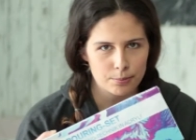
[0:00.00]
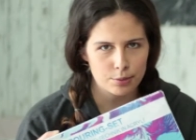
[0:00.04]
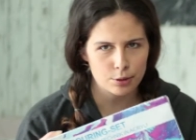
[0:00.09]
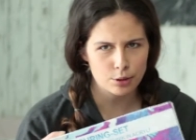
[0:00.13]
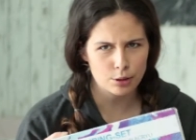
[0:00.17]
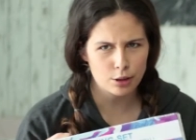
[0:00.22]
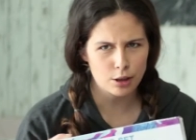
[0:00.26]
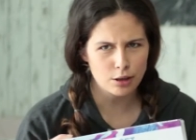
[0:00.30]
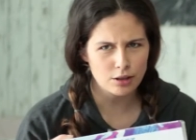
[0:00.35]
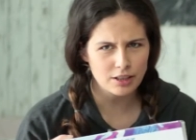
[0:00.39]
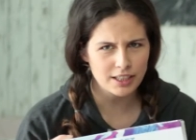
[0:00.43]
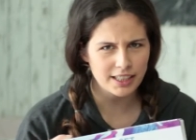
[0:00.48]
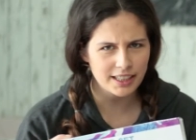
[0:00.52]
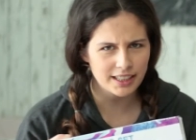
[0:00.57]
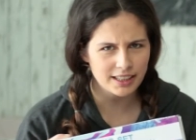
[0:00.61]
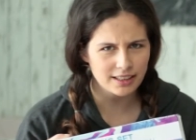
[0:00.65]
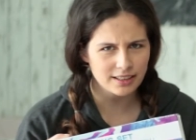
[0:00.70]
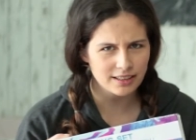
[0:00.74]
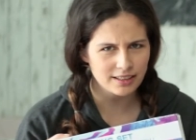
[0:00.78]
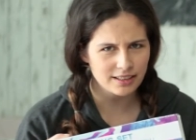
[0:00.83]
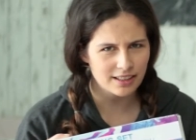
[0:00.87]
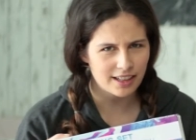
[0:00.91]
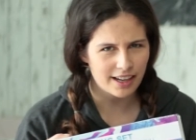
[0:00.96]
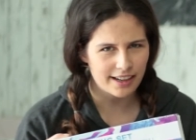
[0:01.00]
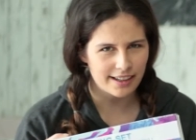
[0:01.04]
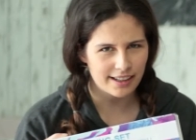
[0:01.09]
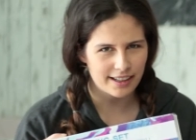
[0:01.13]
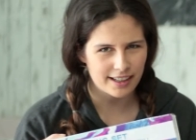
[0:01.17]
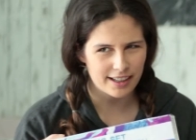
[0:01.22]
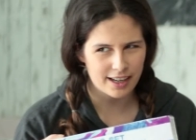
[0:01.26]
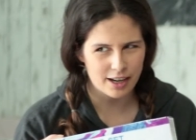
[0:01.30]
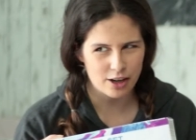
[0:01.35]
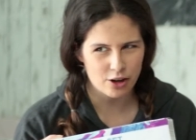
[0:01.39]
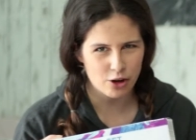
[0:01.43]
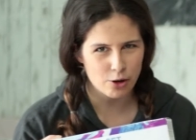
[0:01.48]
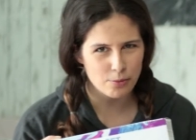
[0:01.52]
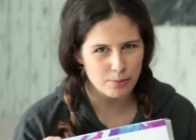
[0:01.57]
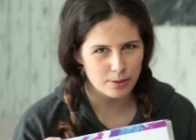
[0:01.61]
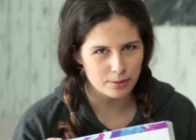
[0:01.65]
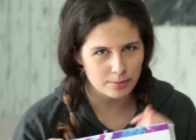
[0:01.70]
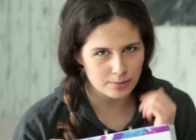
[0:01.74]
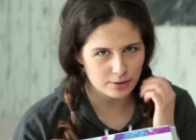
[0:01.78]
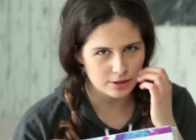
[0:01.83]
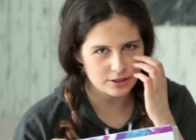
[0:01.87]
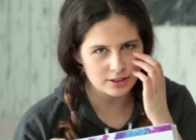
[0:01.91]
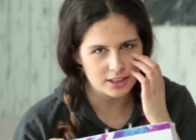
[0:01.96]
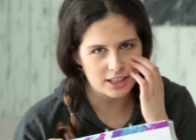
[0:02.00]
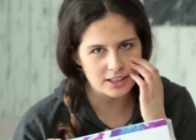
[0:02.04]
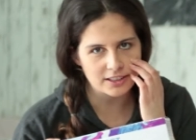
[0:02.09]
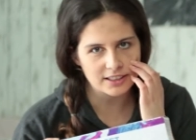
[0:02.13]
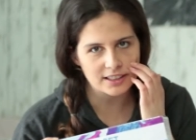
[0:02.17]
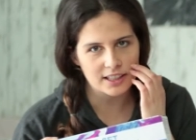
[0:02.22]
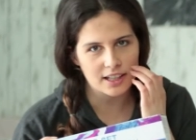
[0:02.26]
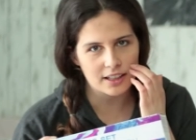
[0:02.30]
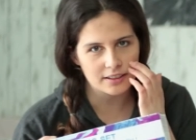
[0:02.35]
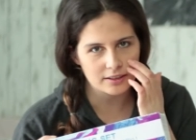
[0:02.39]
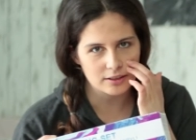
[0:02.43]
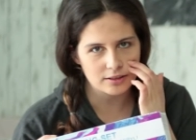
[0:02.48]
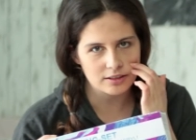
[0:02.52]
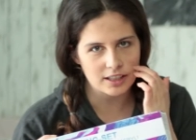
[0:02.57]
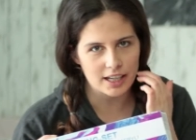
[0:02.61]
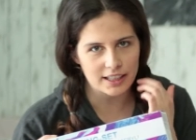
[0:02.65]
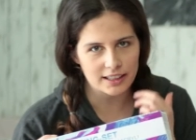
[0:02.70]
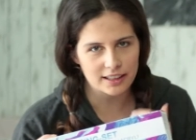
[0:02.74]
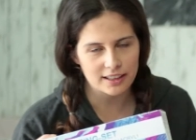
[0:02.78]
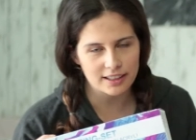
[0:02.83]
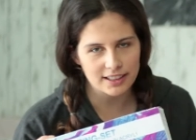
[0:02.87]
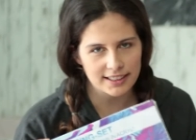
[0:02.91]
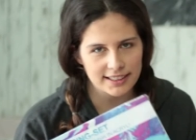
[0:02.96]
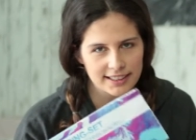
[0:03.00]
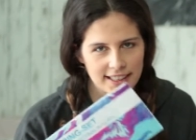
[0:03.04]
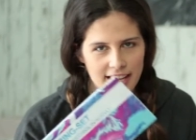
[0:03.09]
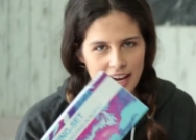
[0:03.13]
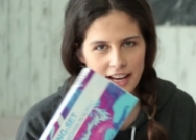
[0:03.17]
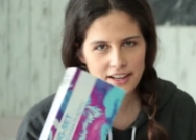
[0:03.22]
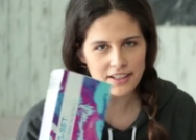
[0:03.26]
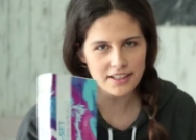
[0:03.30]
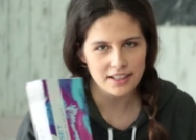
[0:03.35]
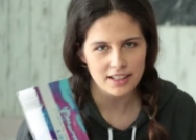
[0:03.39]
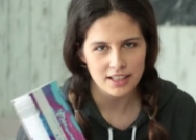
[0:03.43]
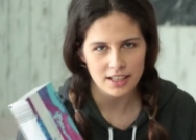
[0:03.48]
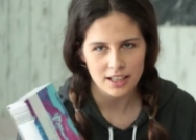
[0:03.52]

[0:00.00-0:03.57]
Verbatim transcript: pouring, I hope I pronounced that correctly, set,